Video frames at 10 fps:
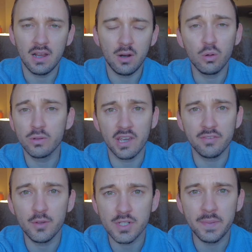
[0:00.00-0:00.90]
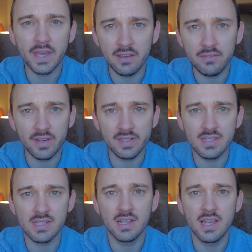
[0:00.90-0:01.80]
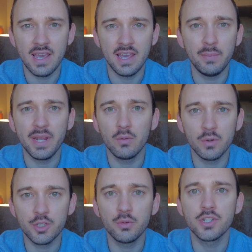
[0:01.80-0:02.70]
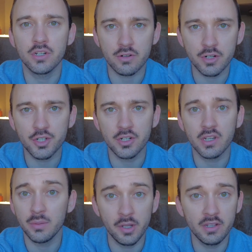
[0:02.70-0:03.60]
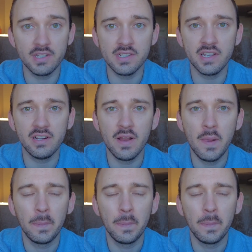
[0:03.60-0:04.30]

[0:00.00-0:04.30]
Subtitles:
holding a few speaking events and meeting with Jewish and Christian communities here.